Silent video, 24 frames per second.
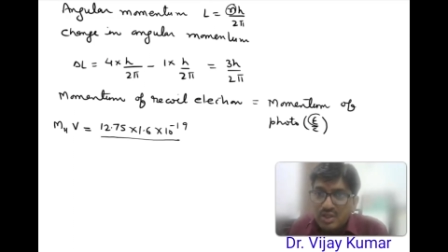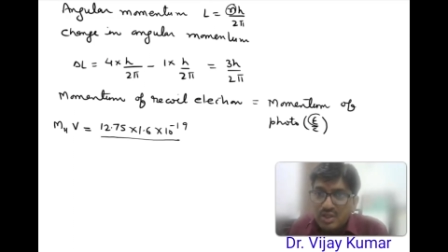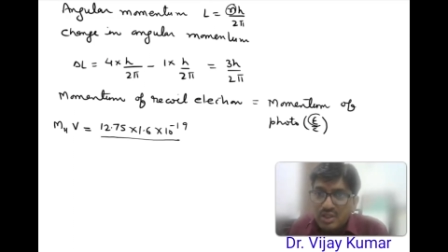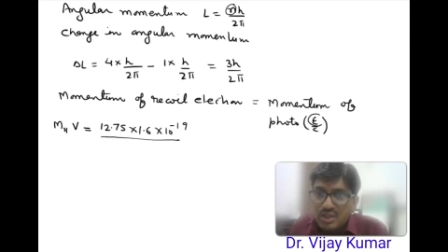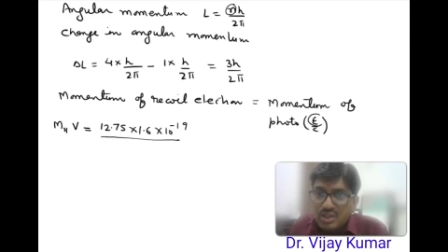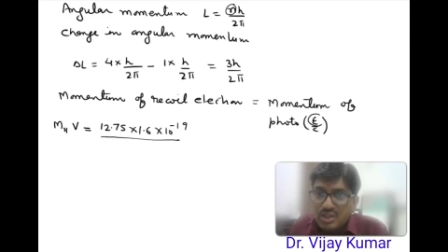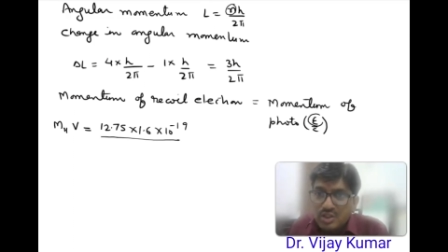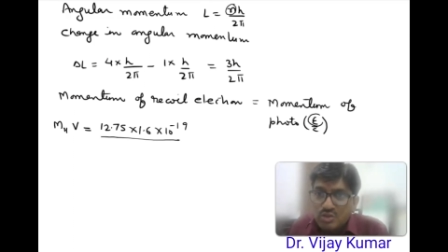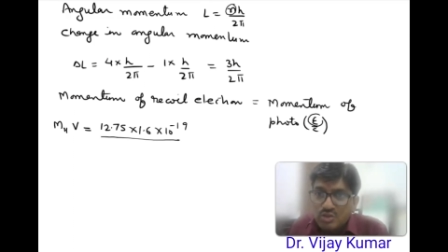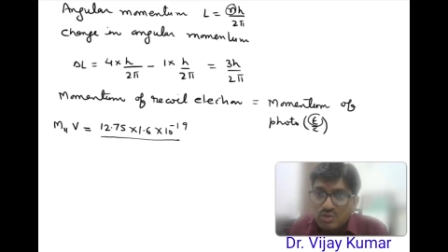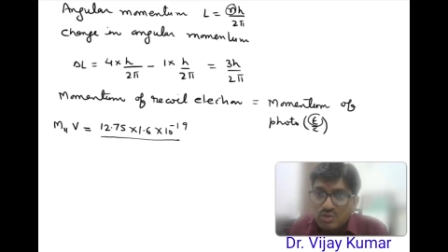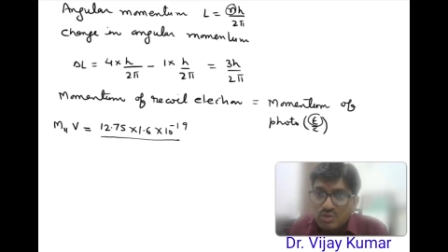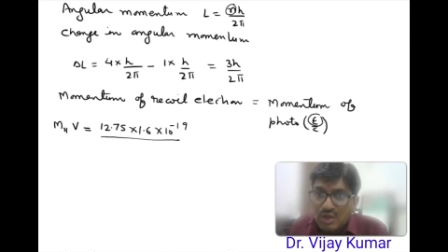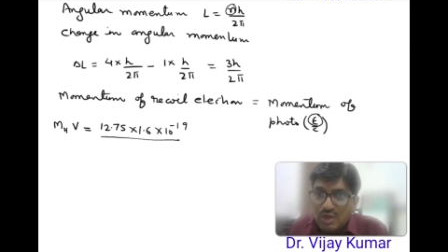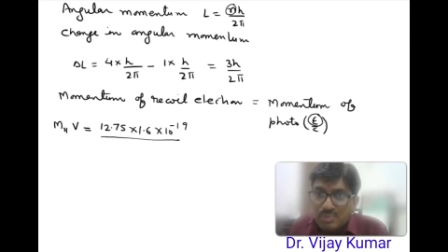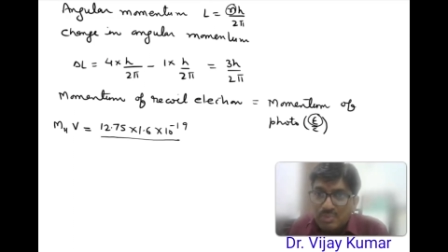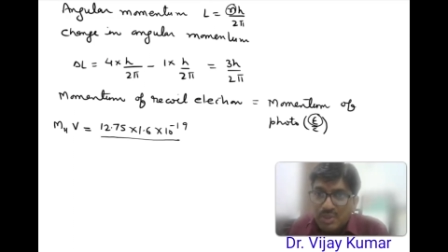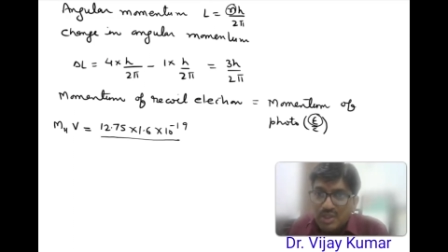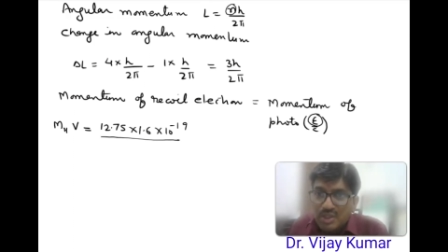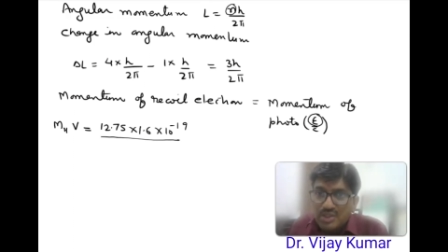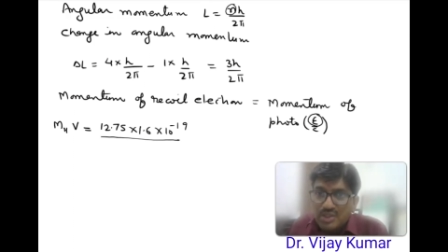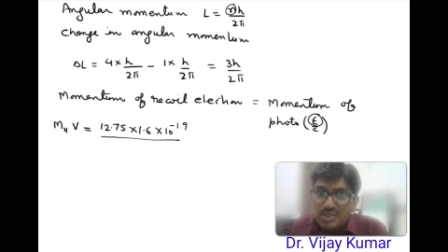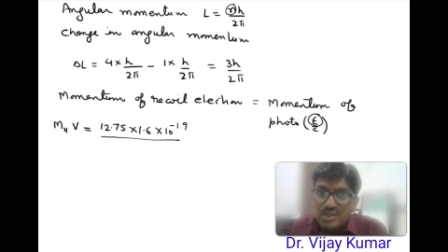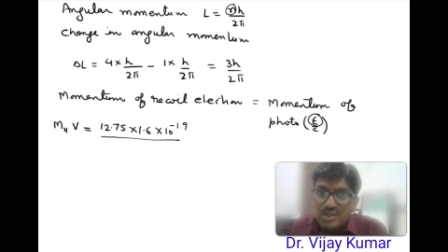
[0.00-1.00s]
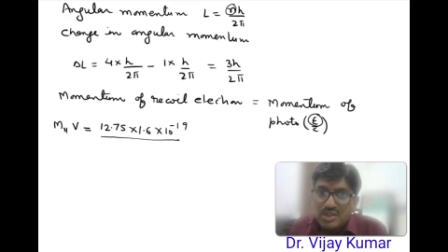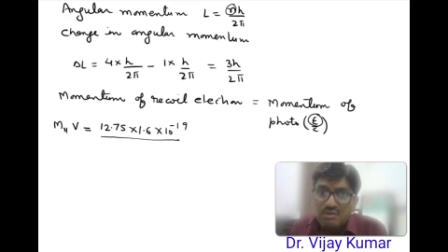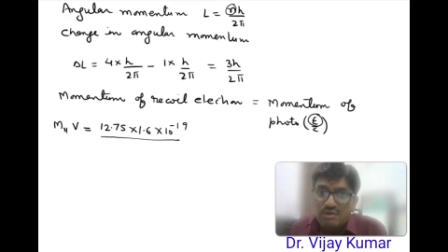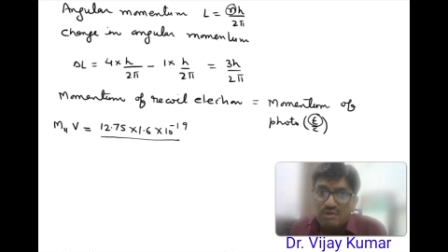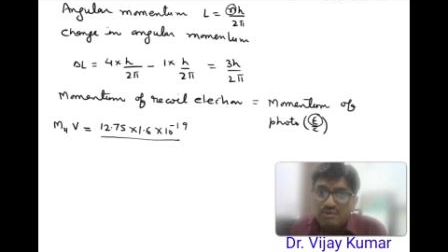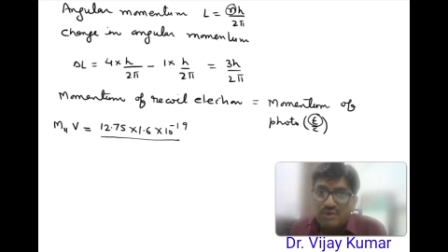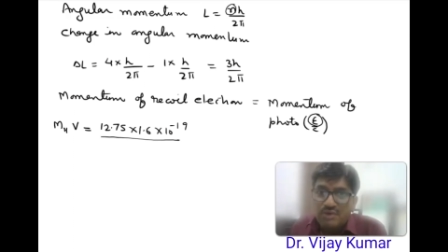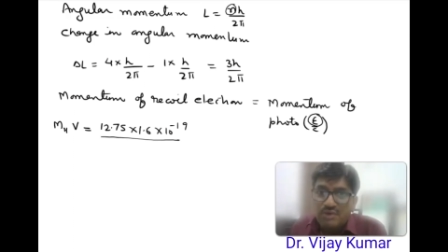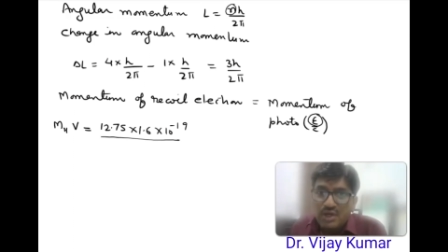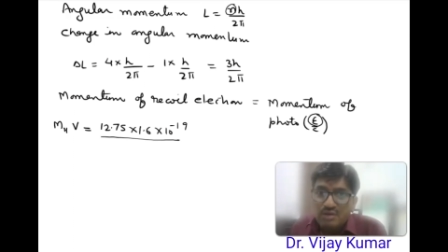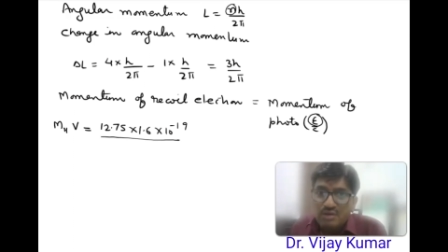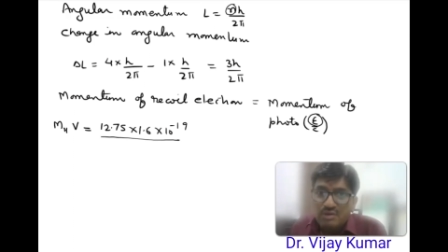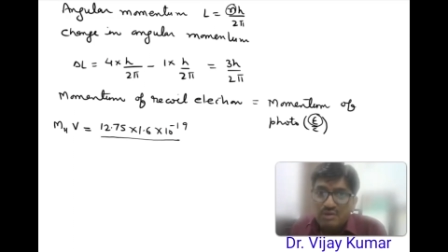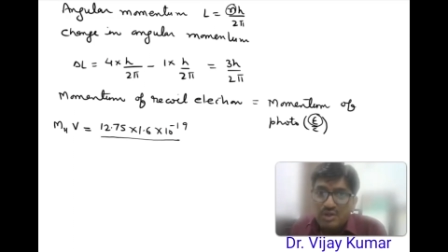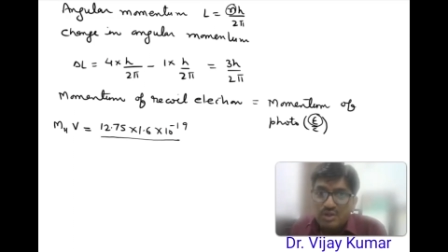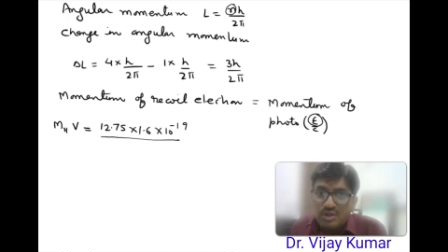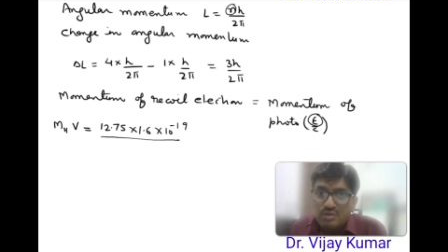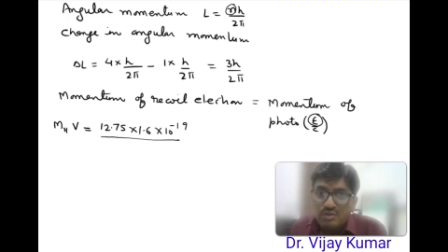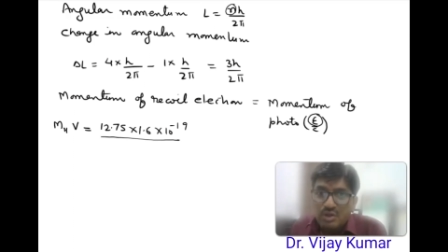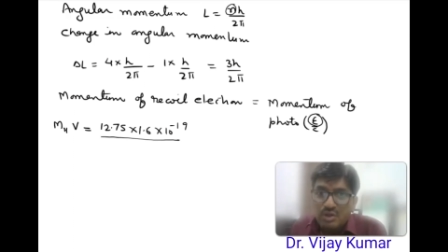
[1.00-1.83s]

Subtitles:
is 12.75 into